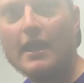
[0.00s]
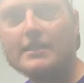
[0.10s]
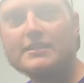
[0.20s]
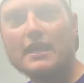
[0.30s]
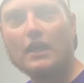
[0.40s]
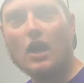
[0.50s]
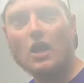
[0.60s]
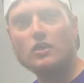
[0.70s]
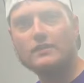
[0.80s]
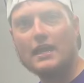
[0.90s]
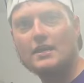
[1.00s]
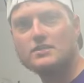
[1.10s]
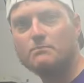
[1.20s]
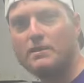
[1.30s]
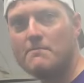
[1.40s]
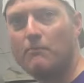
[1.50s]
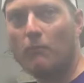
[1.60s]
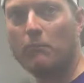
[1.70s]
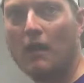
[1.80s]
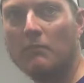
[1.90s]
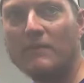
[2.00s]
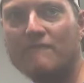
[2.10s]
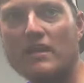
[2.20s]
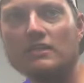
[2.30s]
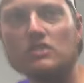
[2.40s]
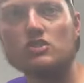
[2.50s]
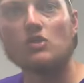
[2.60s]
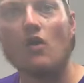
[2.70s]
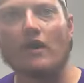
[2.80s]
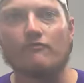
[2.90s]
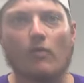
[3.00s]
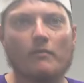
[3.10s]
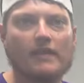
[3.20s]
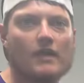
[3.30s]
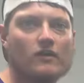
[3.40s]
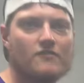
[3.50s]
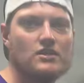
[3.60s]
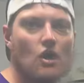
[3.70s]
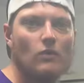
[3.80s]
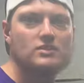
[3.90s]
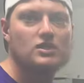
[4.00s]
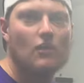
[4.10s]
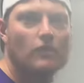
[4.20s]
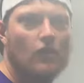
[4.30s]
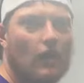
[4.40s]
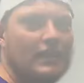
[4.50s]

and he's got 100,000 people probably feeling sorry for him and they don't even know what's going on.